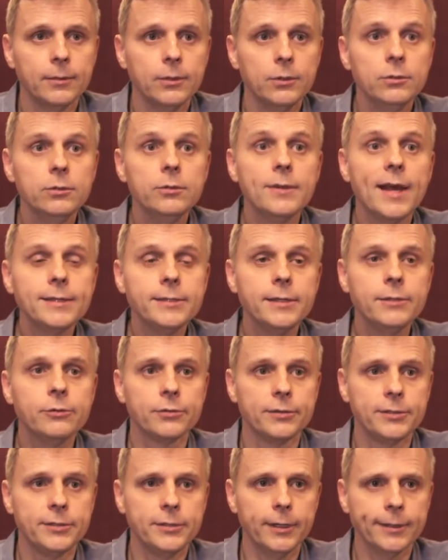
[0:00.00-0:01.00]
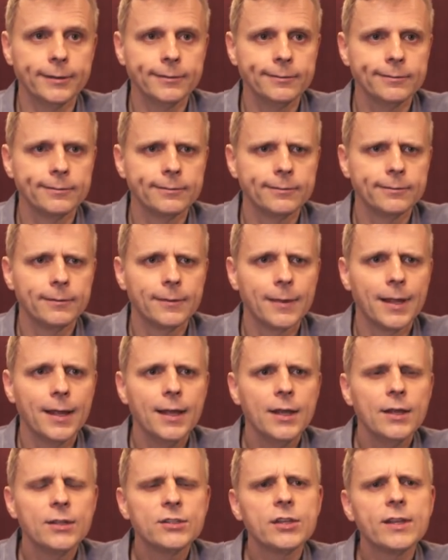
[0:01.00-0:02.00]
Ooh, that's interesting.
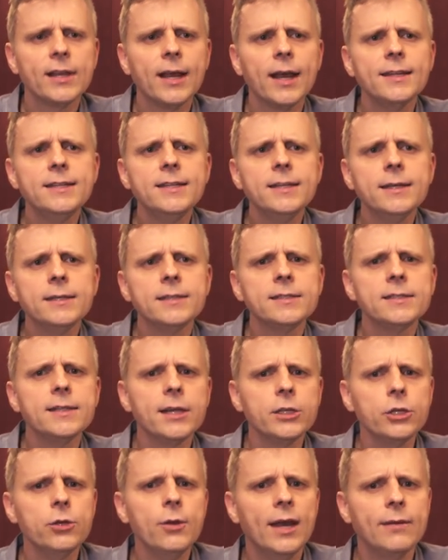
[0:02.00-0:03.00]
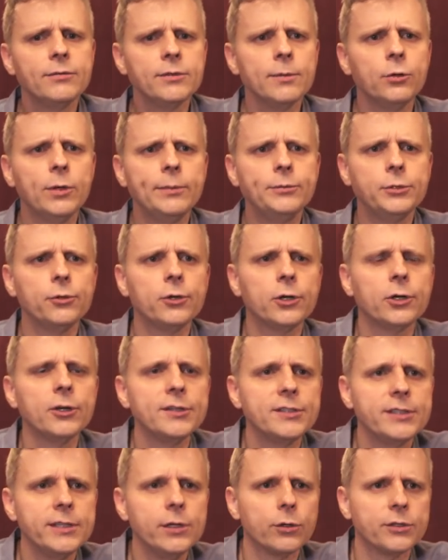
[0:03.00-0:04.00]
So the idea is that you have some
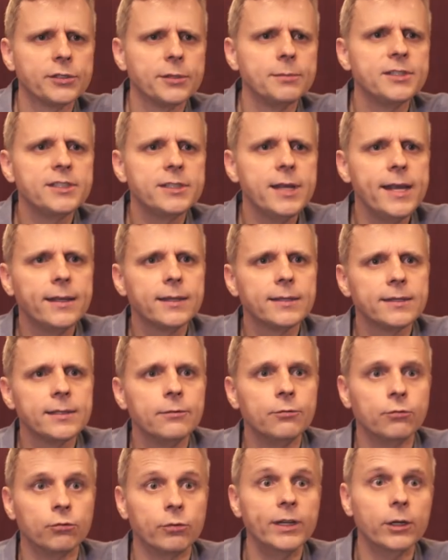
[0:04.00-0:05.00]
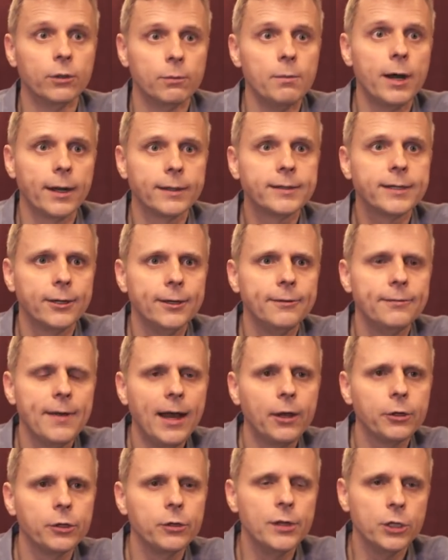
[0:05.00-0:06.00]
cryptocurrency or some stake that's of real monetary
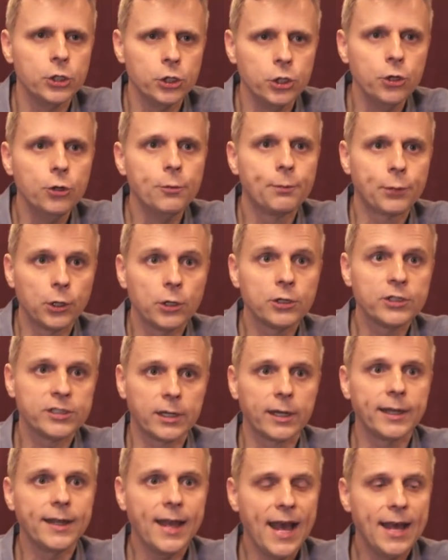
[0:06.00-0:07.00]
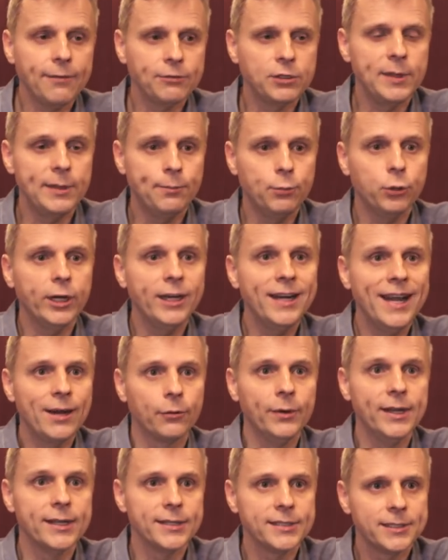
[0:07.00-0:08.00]
value that you personally have to be putting at
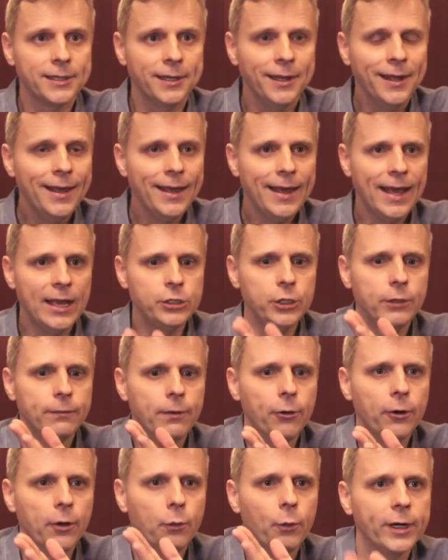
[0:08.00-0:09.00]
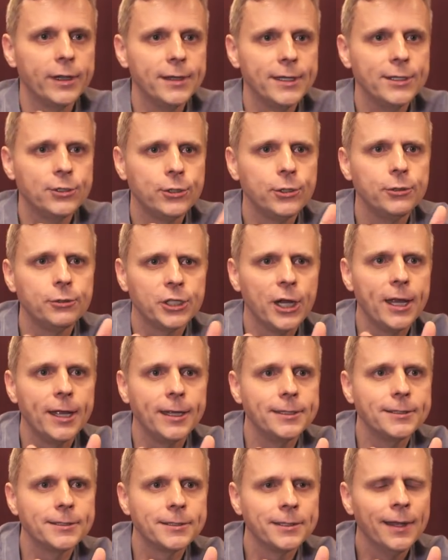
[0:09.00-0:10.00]
risk as you vote on one of these 2
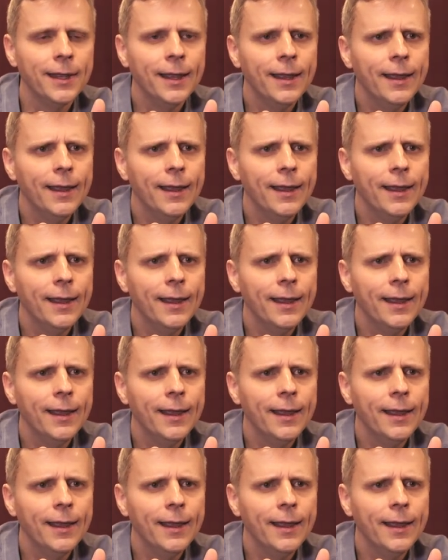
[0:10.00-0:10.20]
chains.